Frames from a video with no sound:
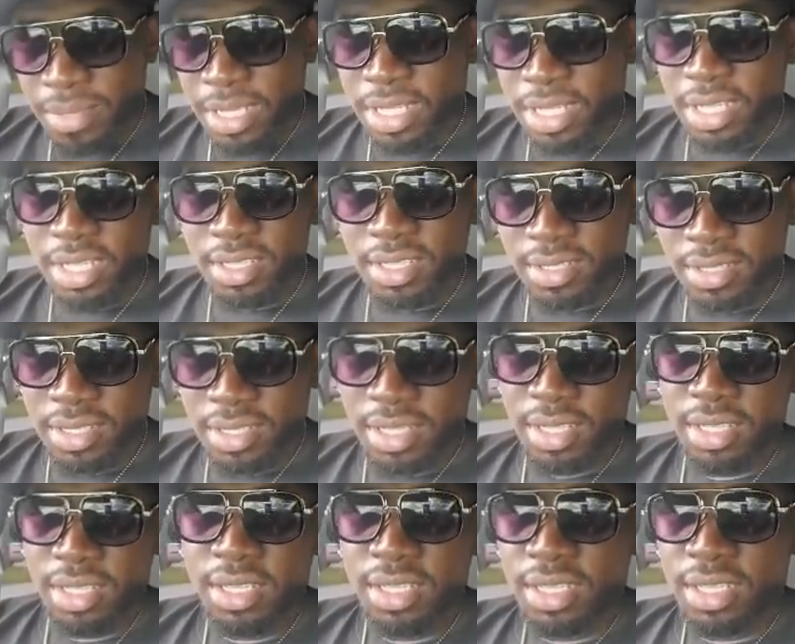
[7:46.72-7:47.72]
See?
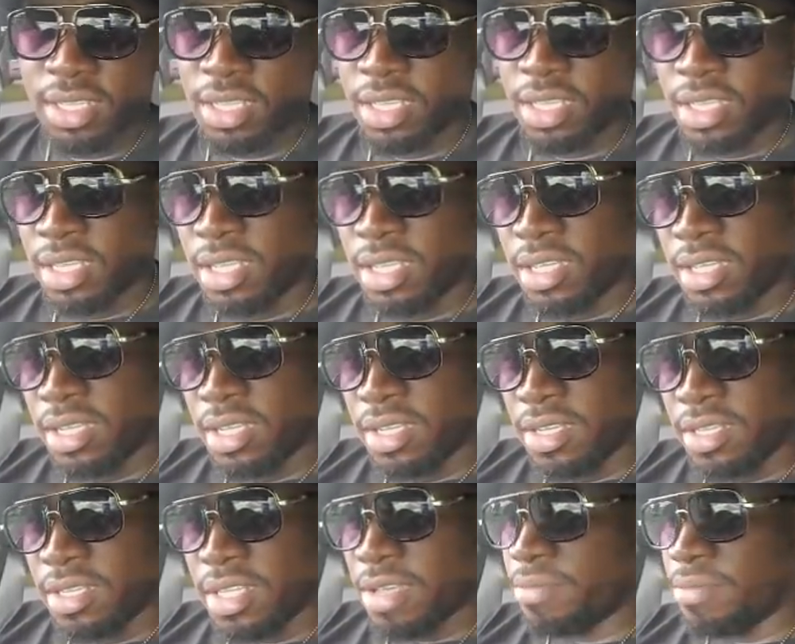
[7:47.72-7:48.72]
Me
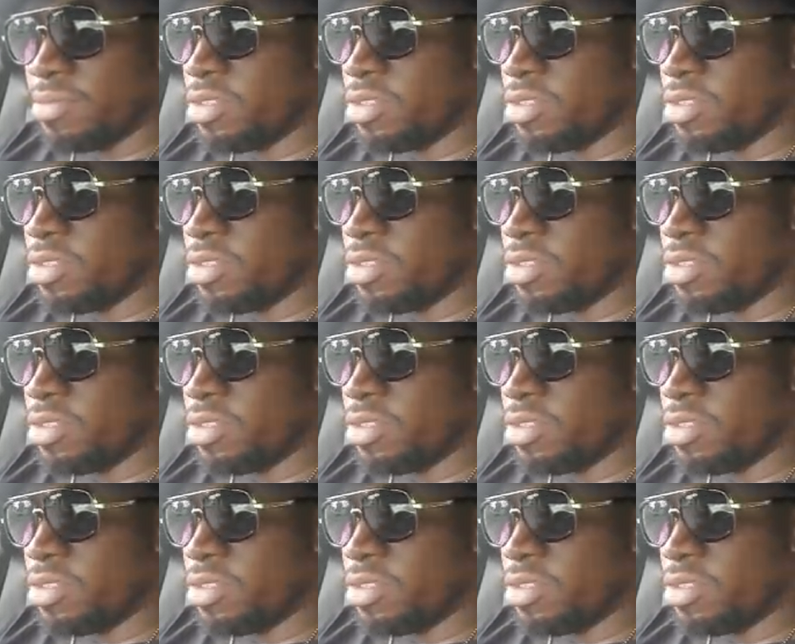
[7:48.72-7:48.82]
can't